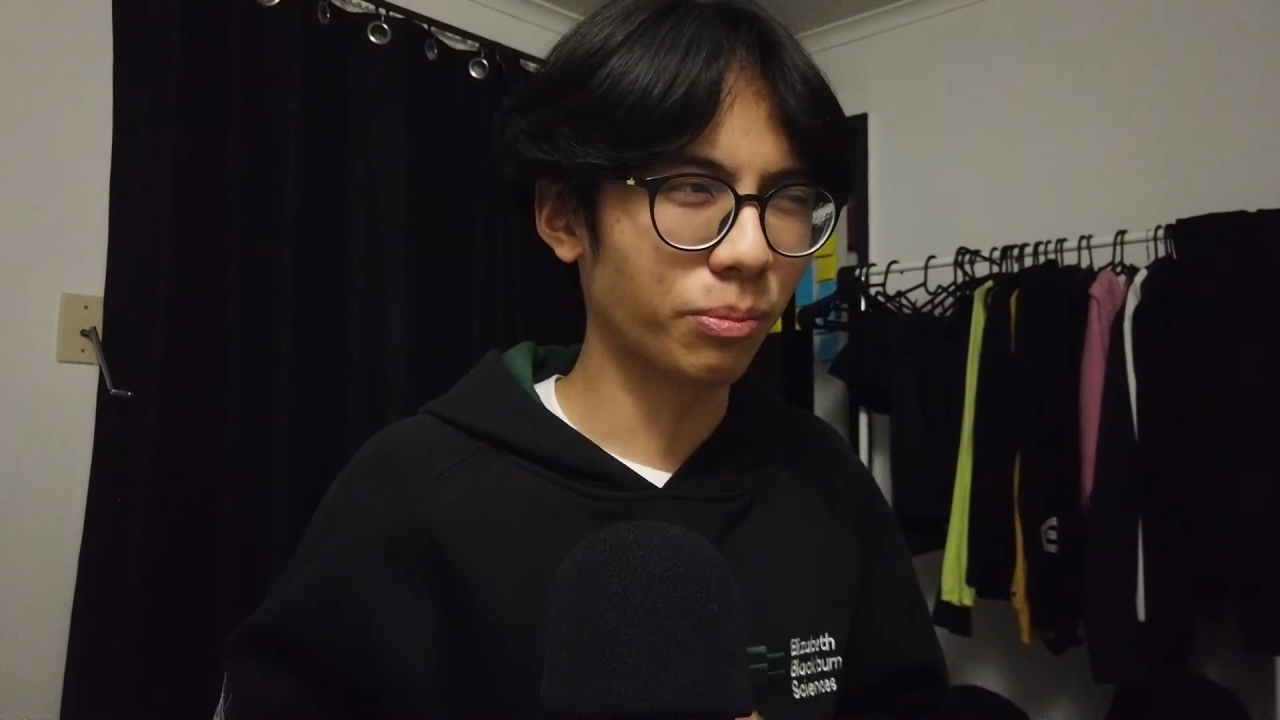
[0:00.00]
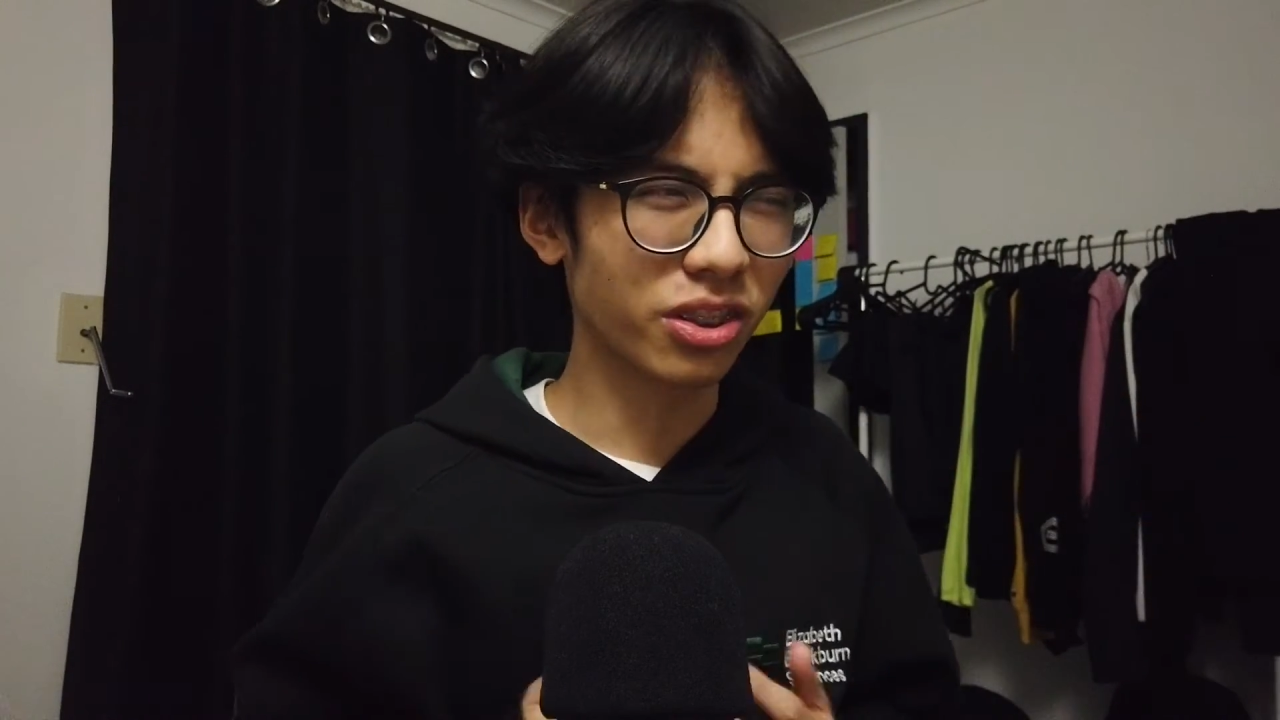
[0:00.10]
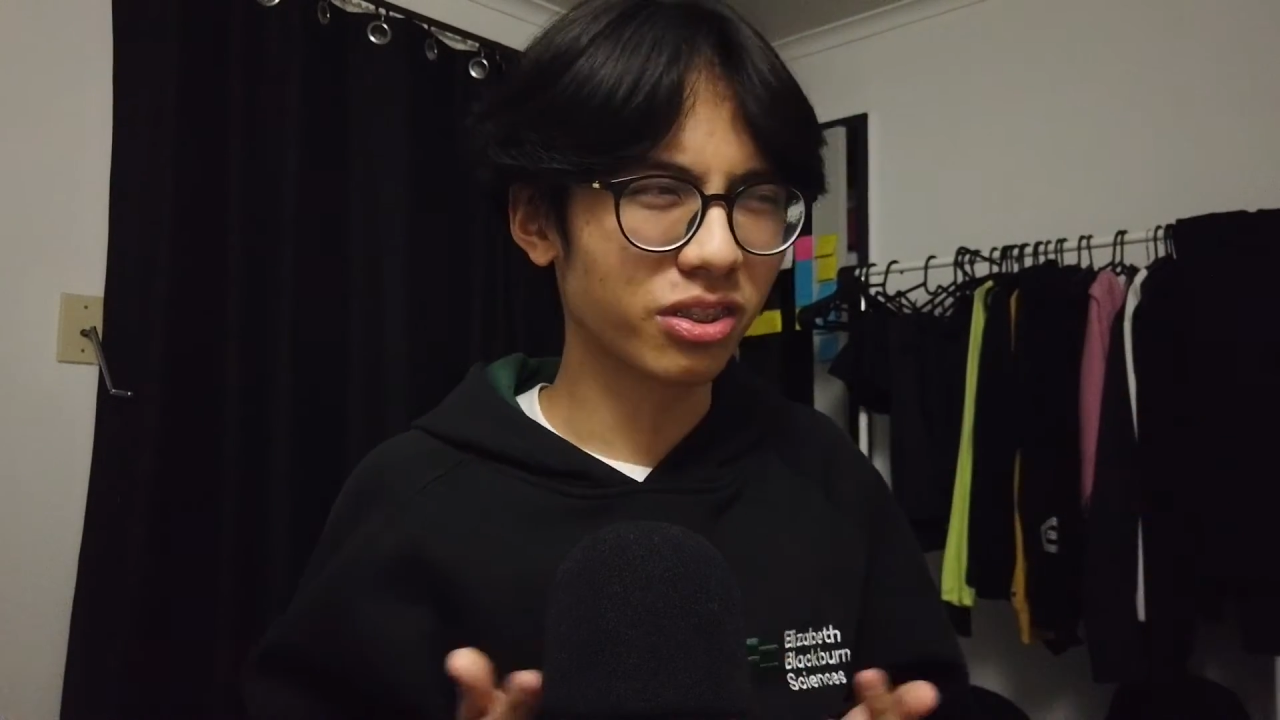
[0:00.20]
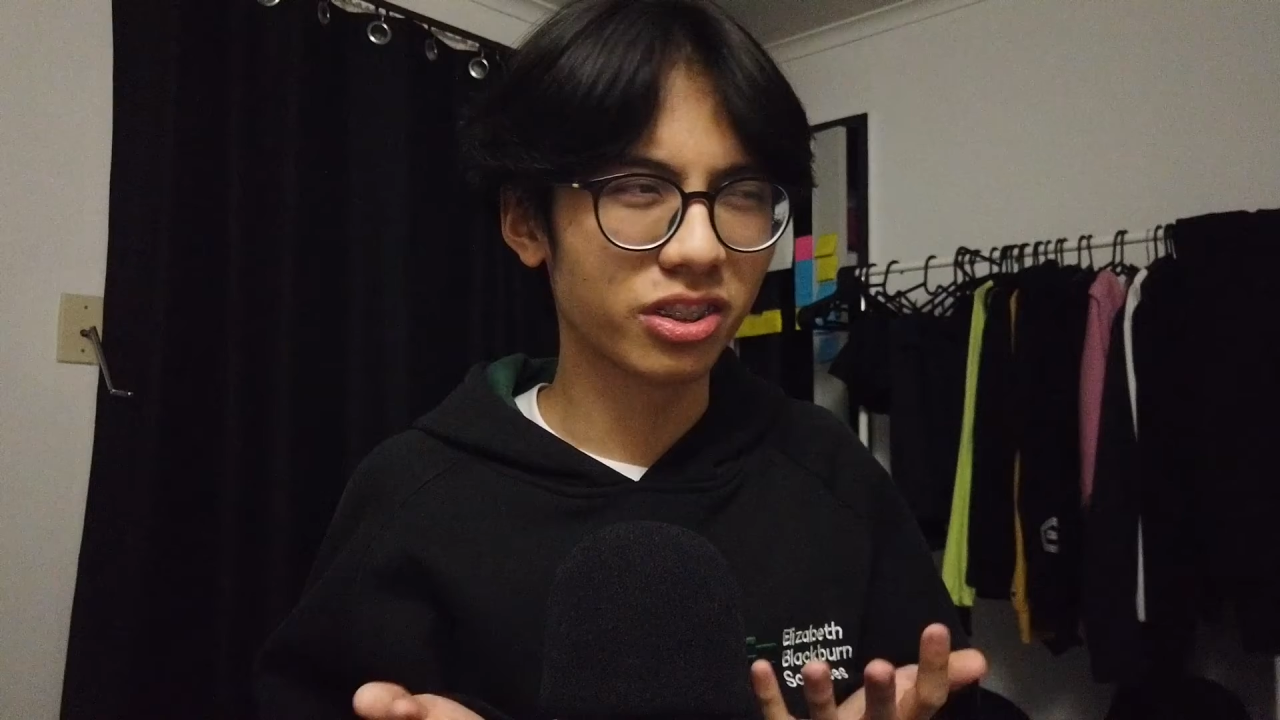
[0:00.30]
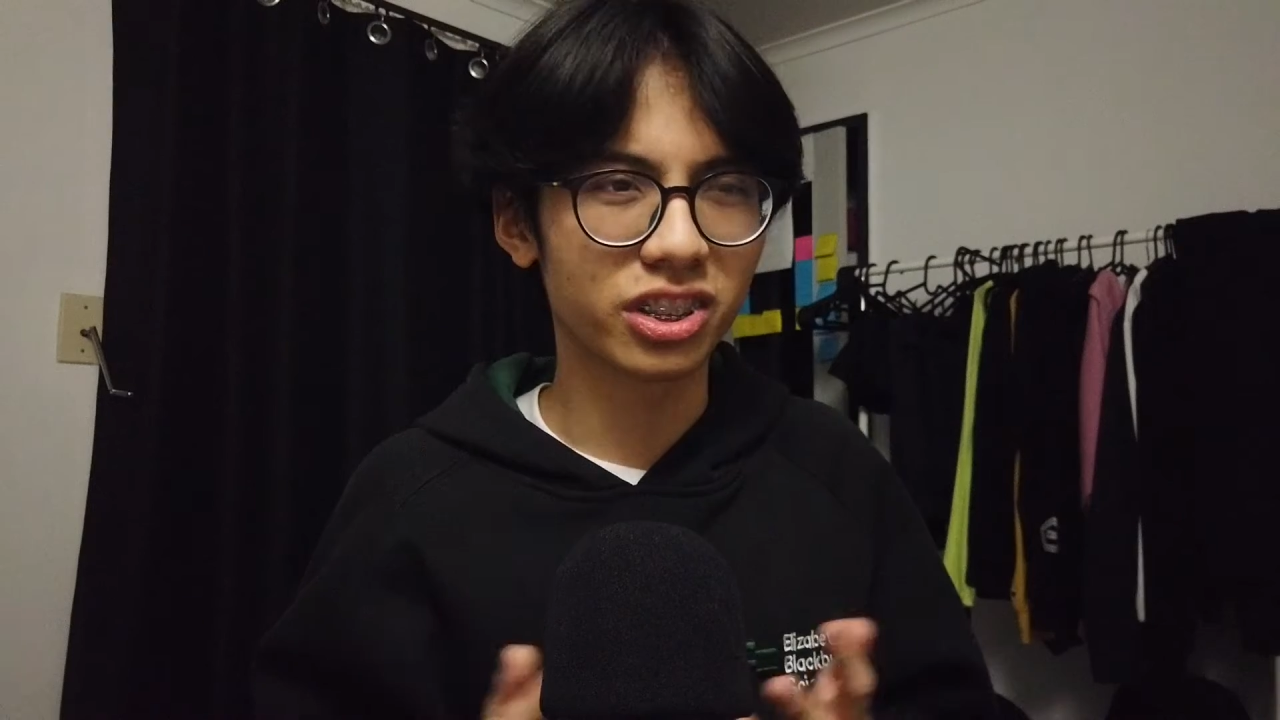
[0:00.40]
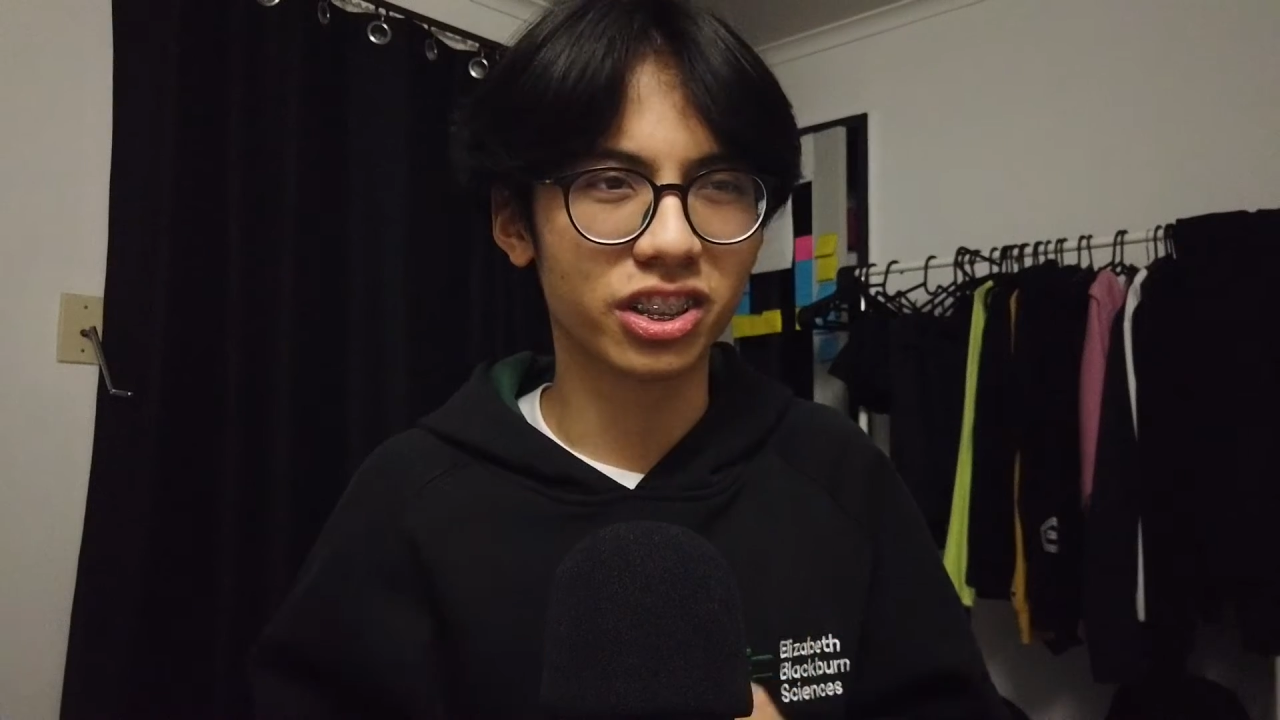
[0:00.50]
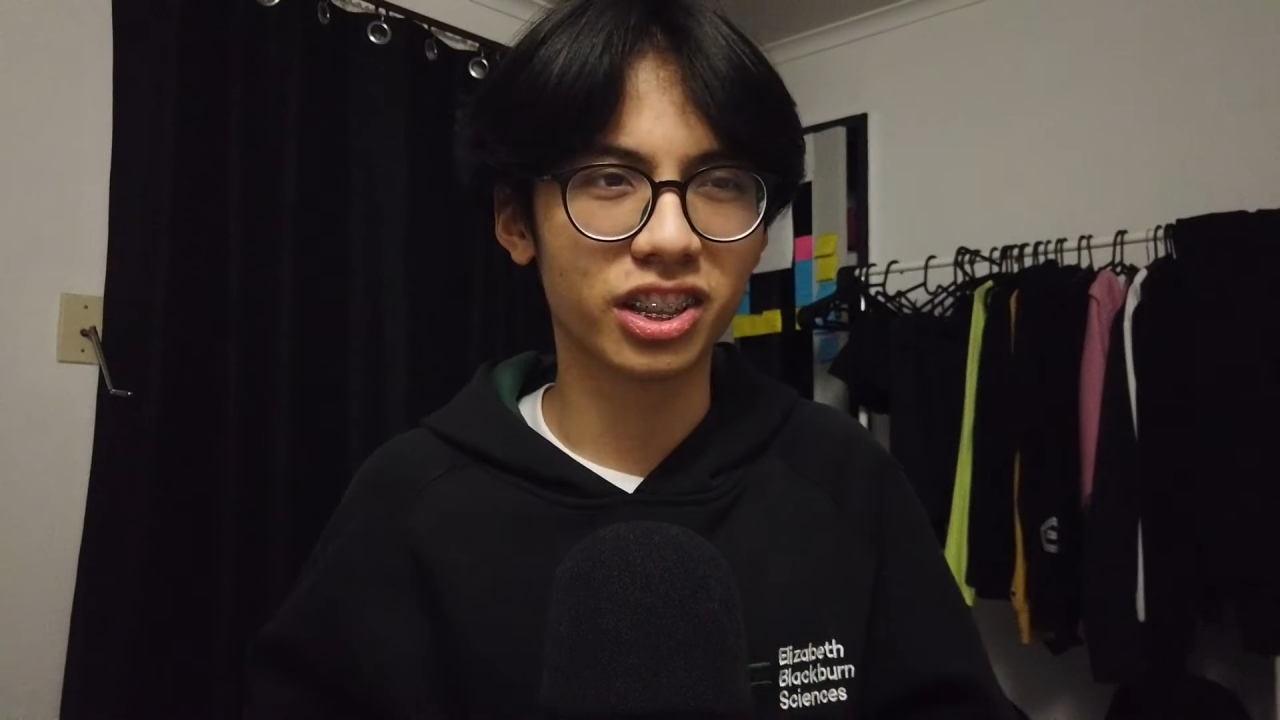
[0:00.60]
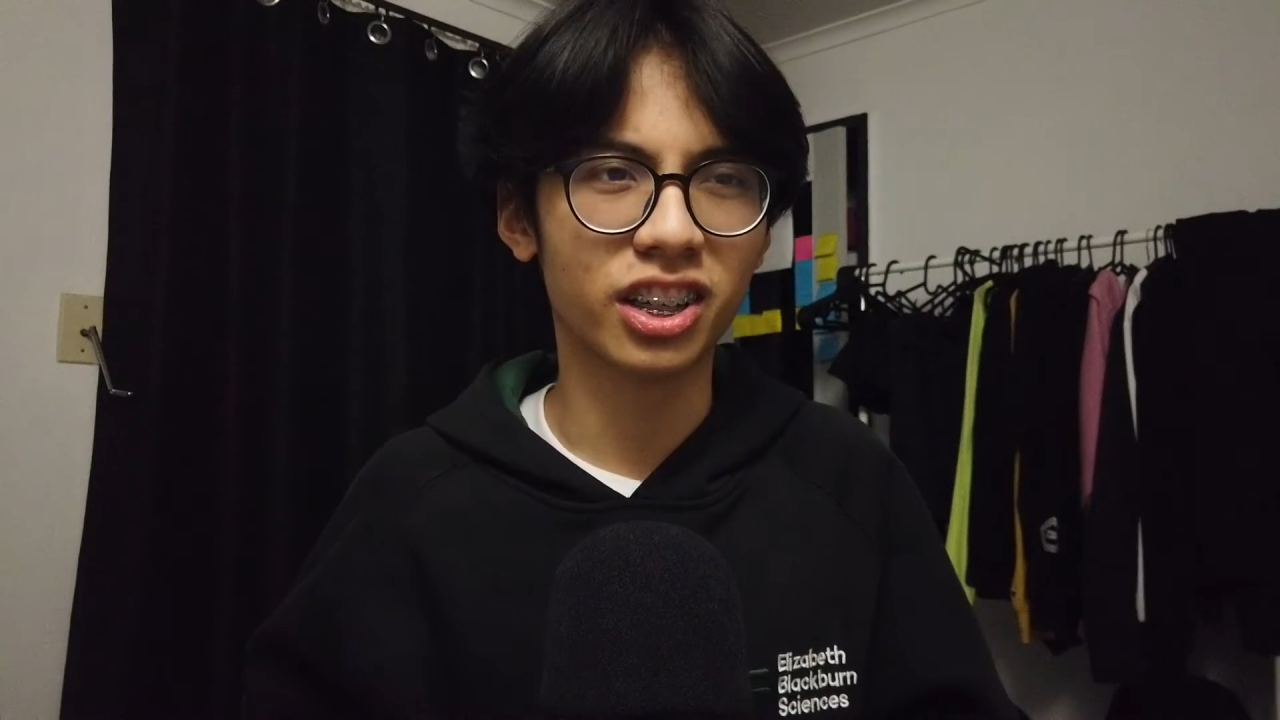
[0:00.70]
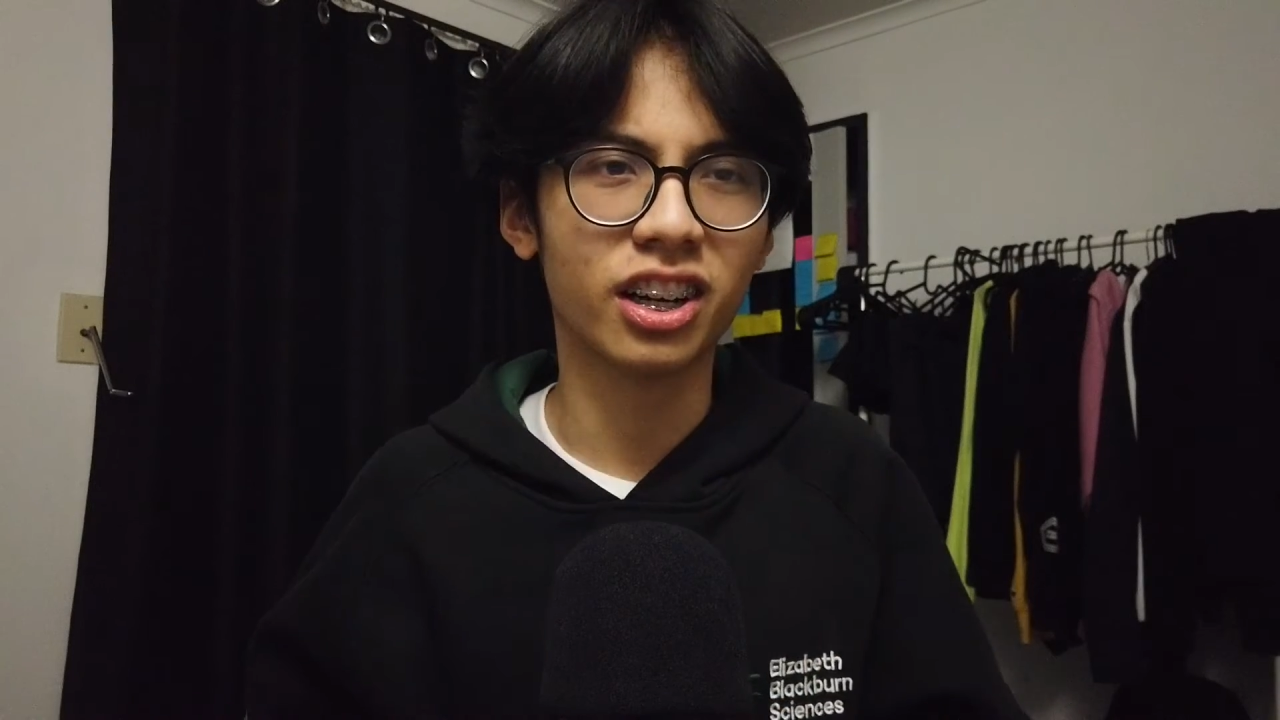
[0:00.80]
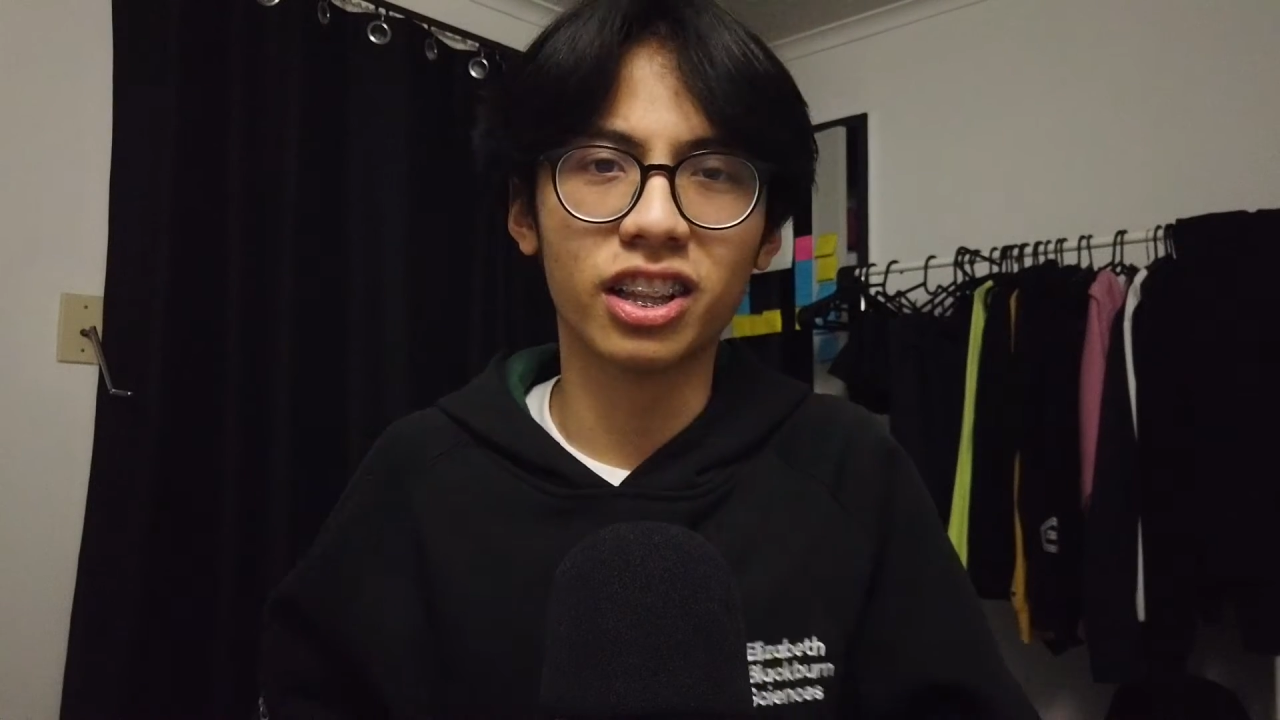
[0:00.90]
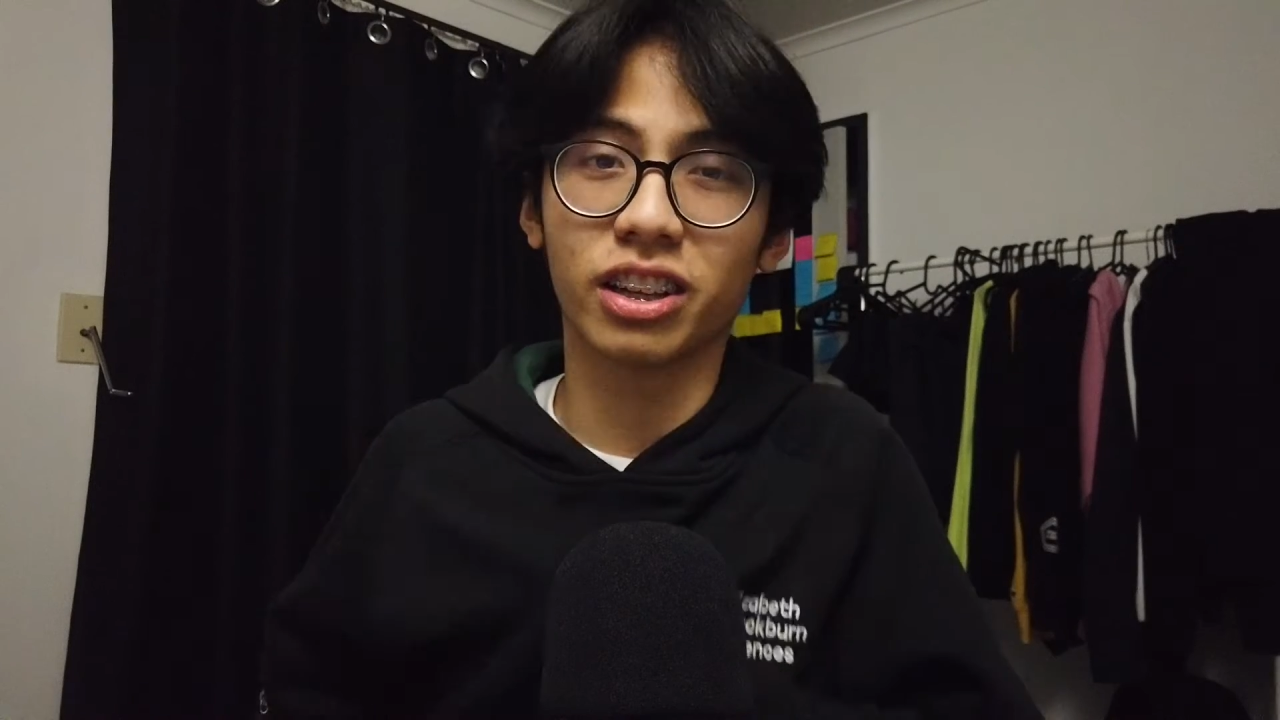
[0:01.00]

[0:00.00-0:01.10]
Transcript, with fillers: I'm not too sure.